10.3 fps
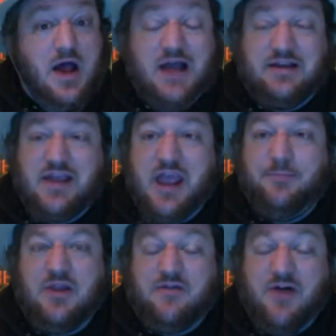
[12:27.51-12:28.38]
I can't
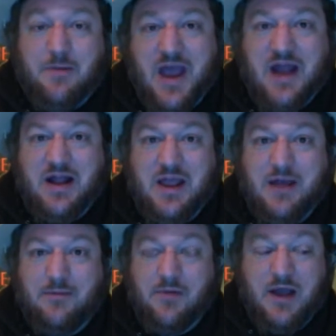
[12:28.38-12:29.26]
believe how mad I
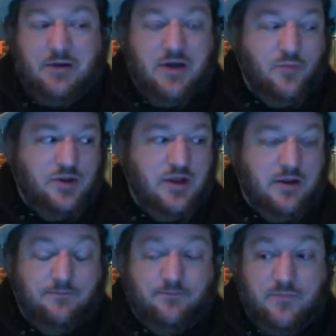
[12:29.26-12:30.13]
am. I, I
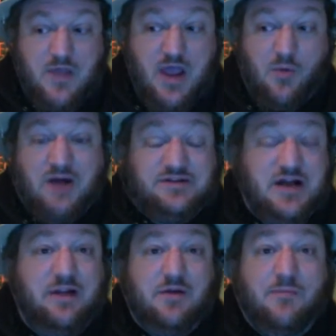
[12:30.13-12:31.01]
really I walked
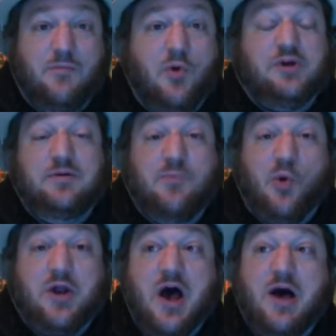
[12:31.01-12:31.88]
out of there more
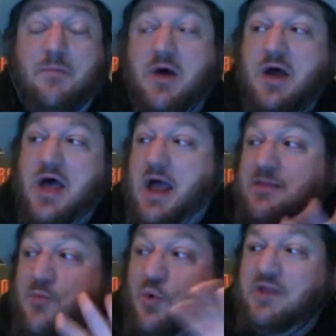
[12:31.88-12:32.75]
more numb. And
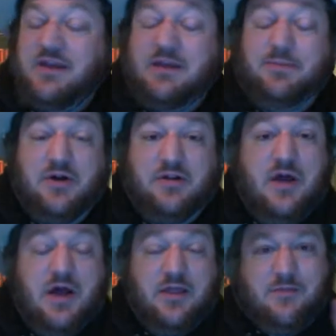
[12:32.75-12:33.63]
the more I think about it,
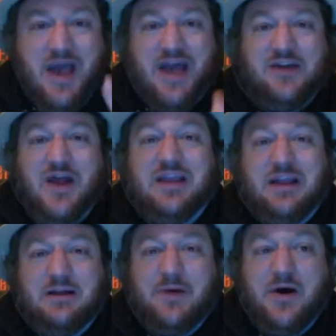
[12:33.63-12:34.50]
the madder I
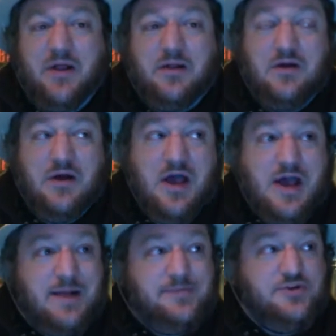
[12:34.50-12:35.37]
get about it.
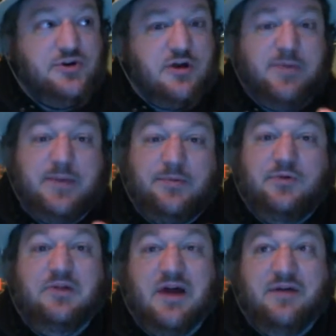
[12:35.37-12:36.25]
And I'm sure there are people
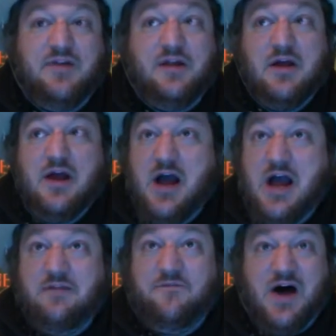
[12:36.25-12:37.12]
who loved it.
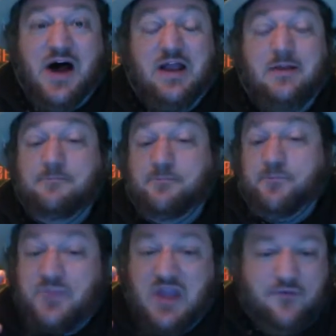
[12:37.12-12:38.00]
And fine,
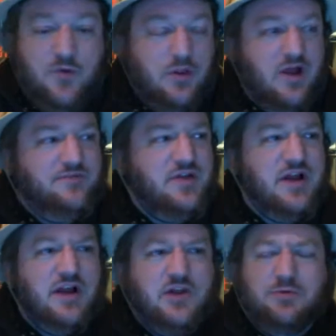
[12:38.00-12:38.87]
if you loved
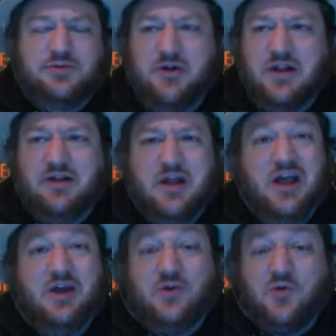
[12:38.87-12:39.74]
it and you enjoyed it,
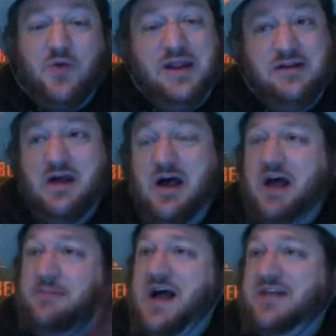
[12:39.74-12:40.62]
great.
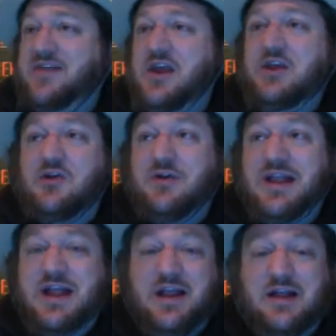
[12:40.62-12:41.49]
I'm not saying you're an
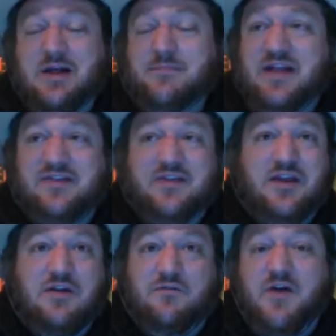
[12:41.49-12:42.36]
idiot. I'm not
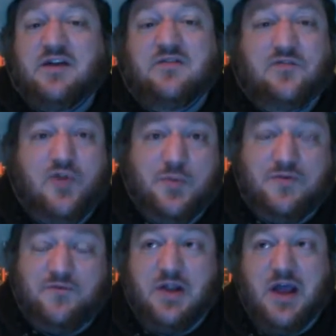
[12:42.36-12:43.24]
saying you're fucking stupid
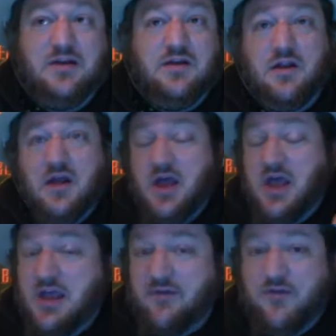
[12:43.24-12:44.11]
for liking it.
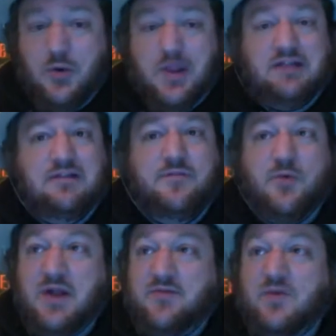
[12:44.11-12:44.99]
If you liked it for
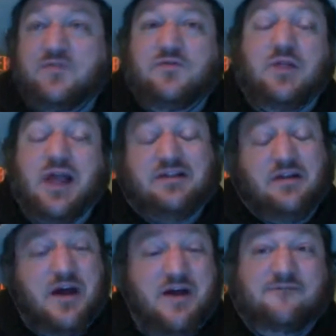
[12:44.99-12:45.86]
whatever reason you liked
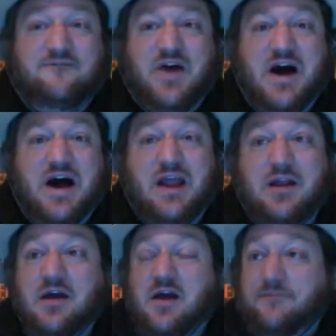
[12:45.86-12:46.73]
it, fine.
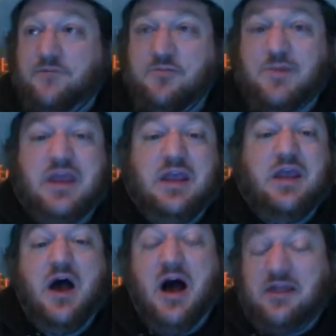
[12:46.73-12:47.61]
For me,
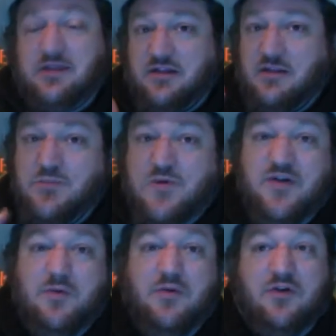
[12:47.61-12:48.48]
I thought the
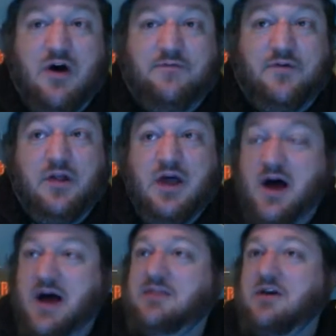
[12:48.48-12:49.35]
movie was awful.
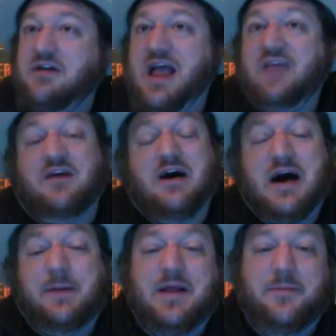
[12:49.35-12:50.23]
I thought as a
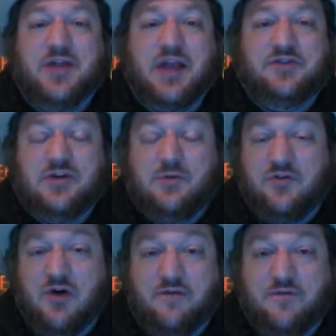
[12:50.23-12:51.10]
Hobbit adaptation it was
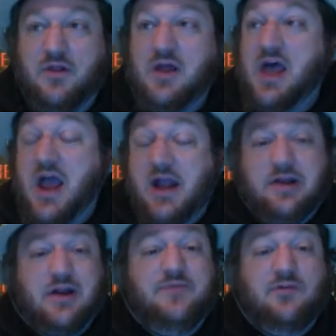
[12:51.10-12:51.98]
awful. And here
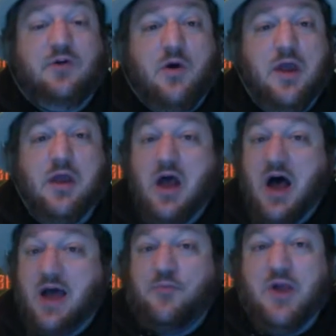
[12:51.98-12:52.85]
I'm still going.
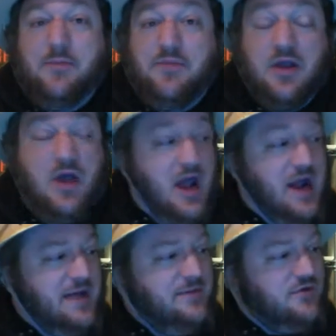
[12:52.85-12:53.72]
I'm rambling.
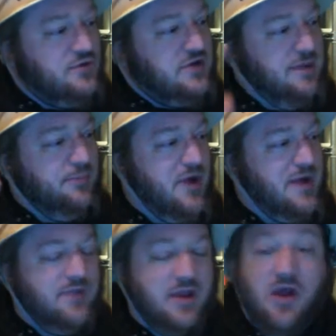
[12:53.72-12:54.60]
And I could keep
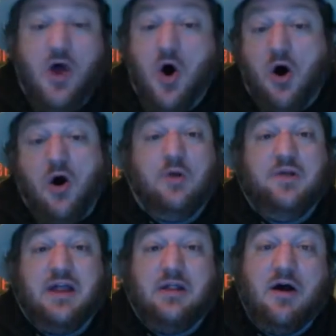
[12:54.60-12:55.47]
rambling all
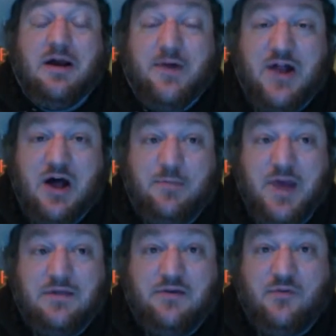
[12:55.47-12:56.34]
night long about how
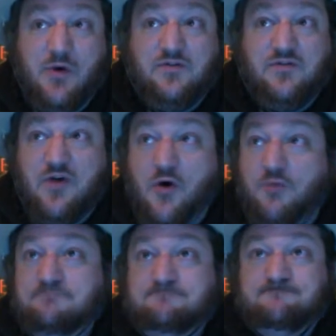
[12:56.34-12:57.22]
bad this was. So,
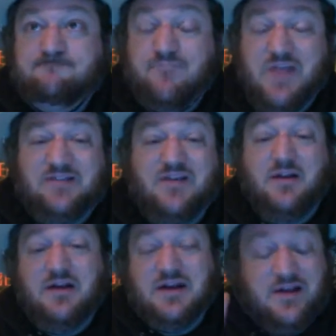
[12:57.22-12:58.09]
that's it.
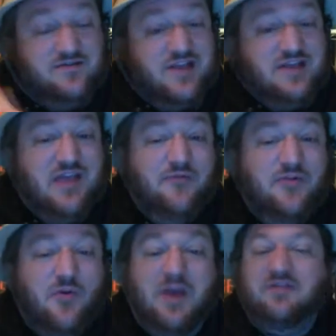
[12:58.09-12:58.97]
Stay safe in
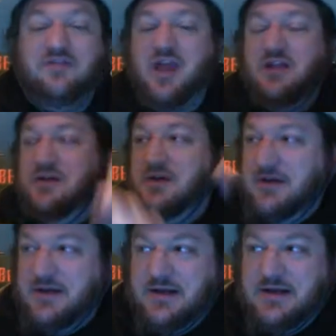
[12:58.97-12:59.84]
the wasteland.
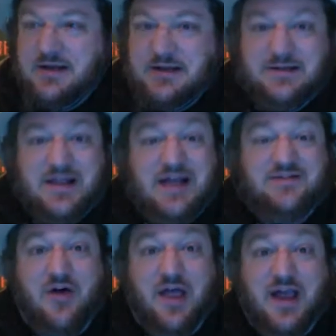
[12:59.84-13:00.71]
That's
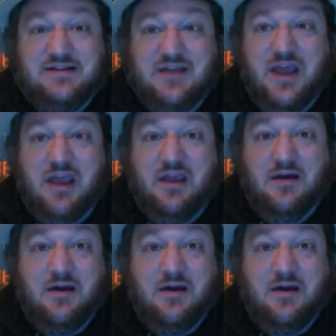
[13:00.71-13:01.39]
all I gotta say.